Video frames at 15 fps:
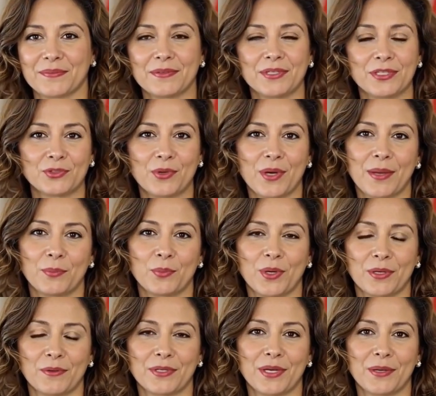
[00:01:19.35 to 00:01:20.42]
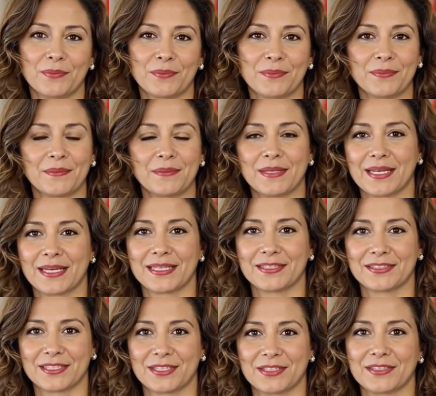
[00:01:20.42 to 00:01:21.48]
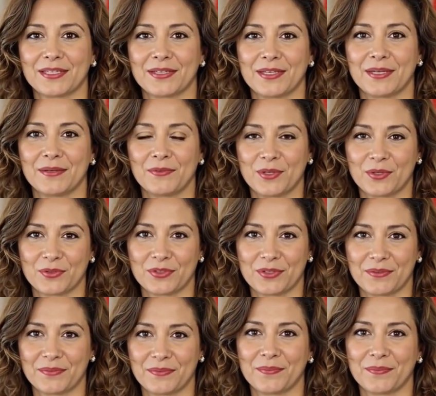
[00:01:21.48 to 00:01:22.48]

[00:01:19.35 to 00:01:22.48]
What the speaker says: Describe one of them. Any citizen can vote.